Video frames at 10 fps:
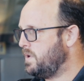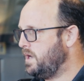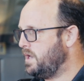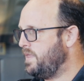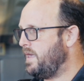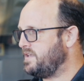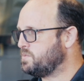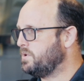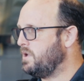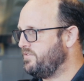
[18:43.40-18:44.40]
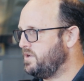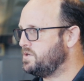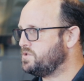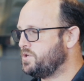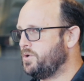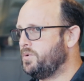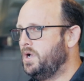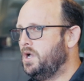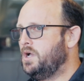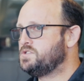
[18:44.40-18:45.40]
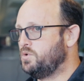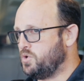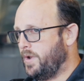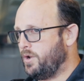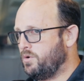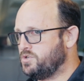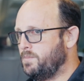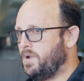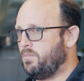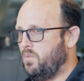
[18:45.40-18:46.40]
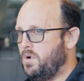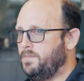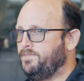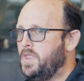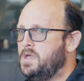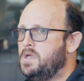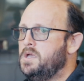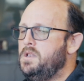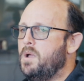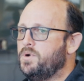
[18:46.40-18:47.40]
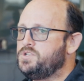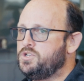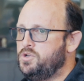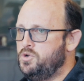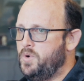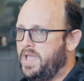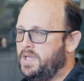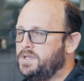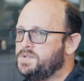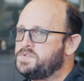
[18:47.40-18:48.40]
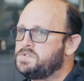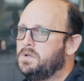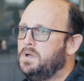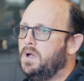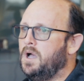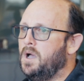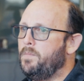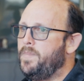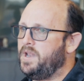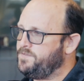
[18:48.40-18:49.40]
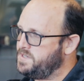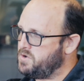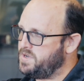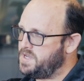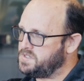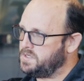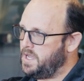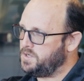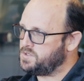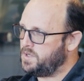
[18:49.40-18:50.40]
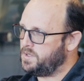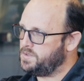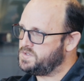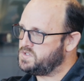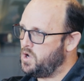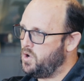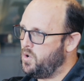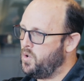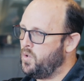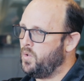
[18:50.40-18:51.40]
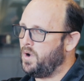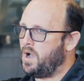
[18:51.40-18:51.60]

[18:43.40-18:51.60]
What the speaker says: Right. And that's where you have an issue. So joint ownership, number 1. Number 2 is beneficiary designation. So